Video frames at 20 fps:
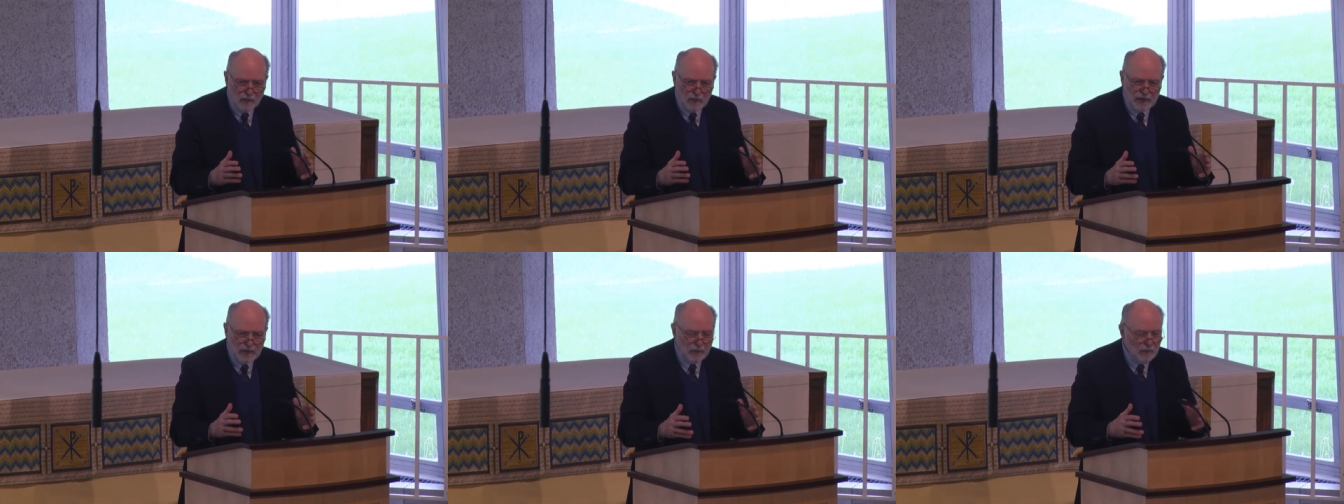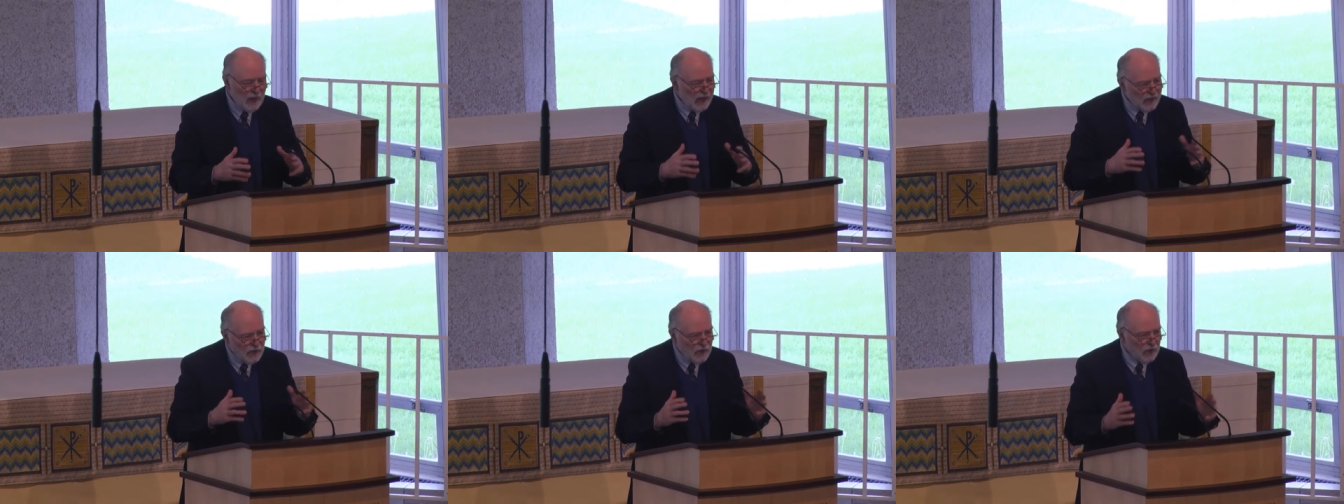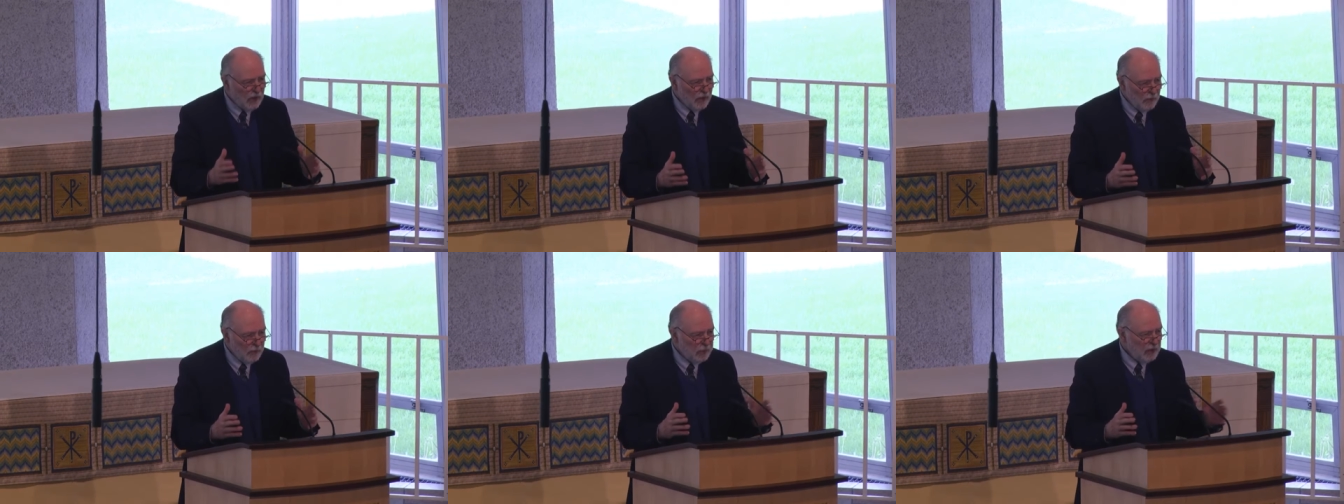But the
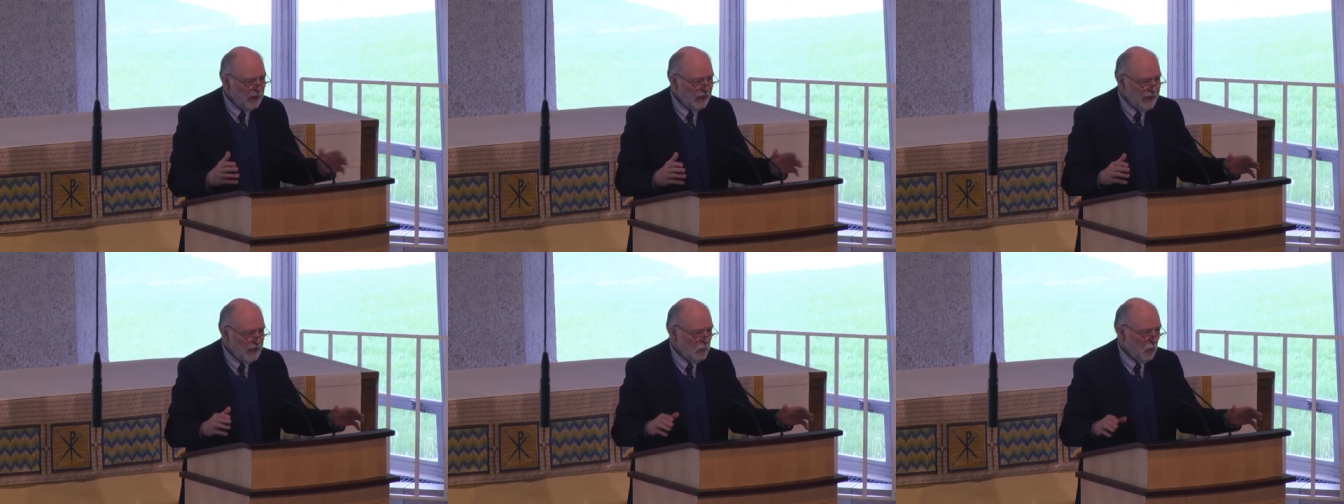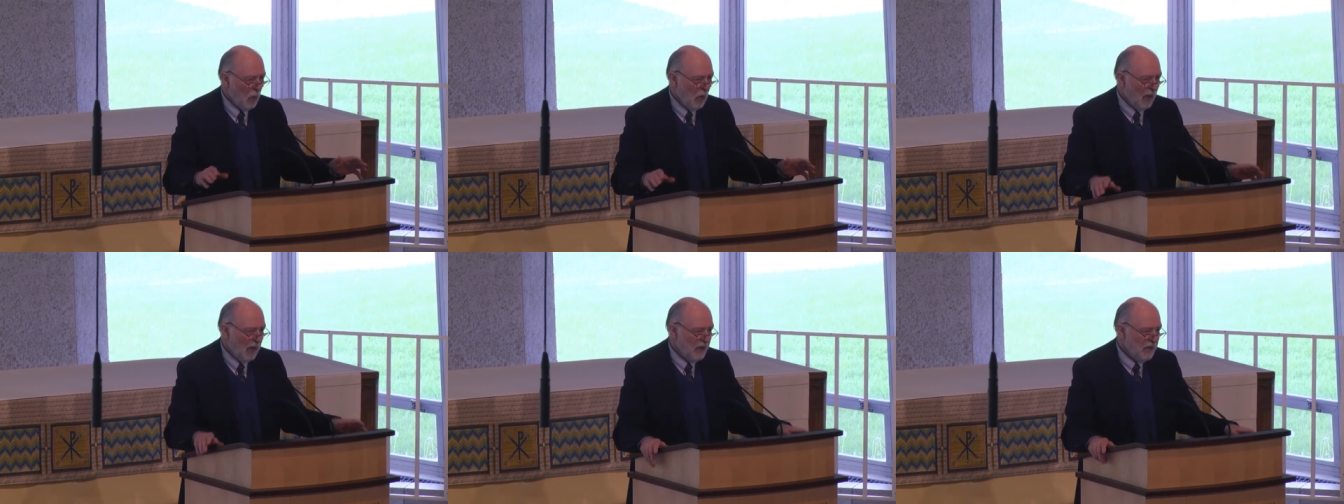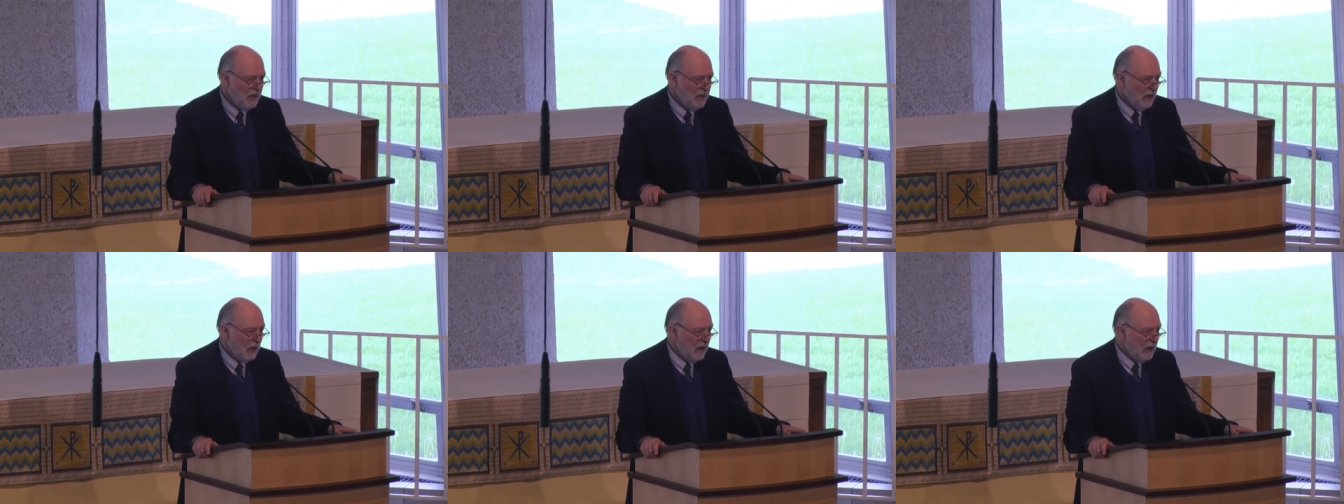major complaint
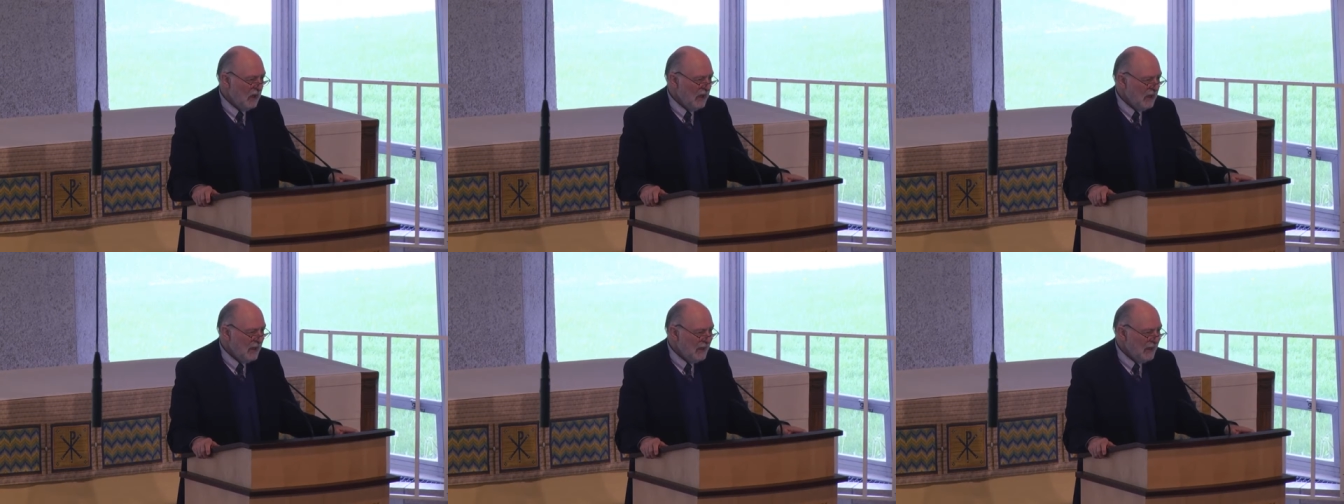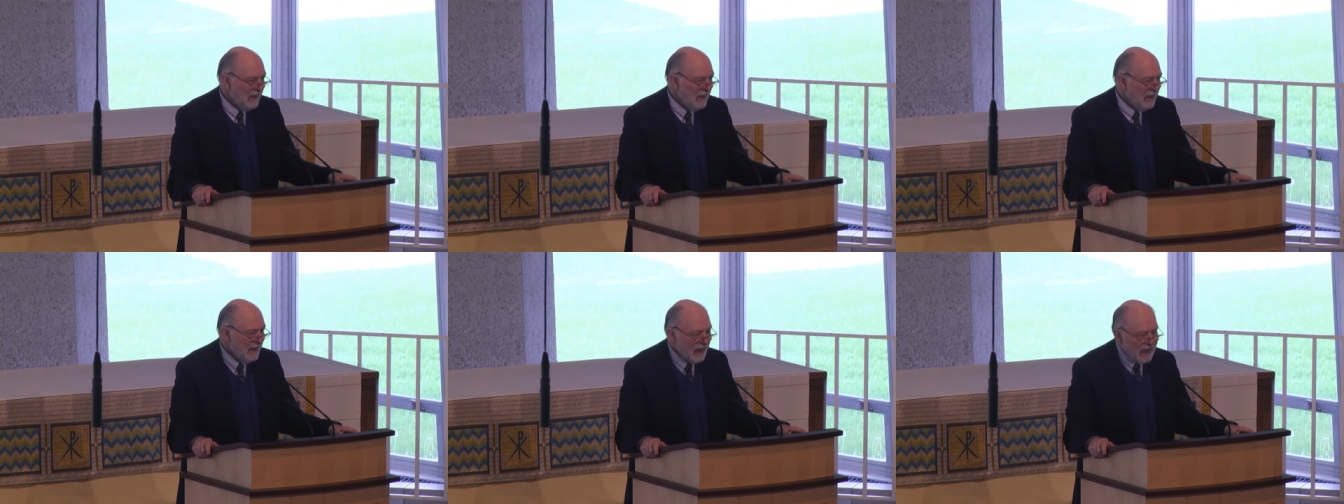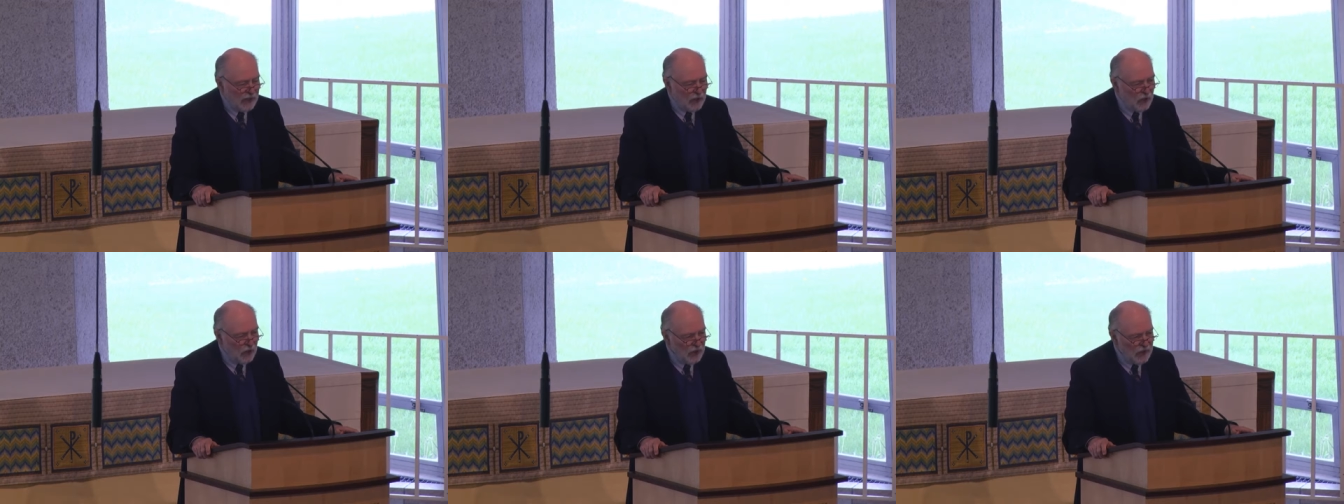was that
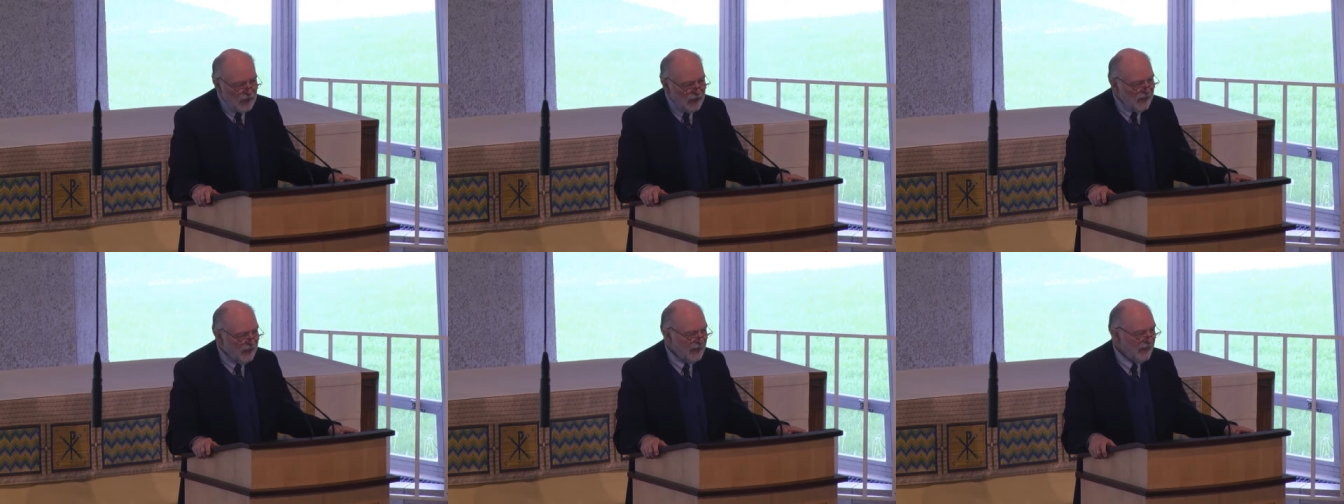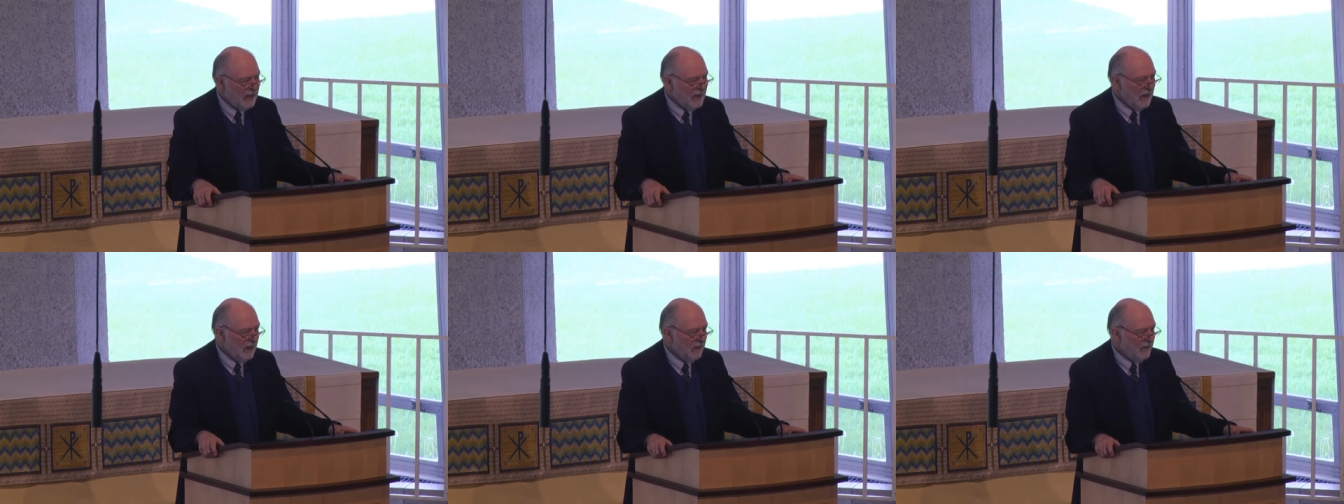they couldn't think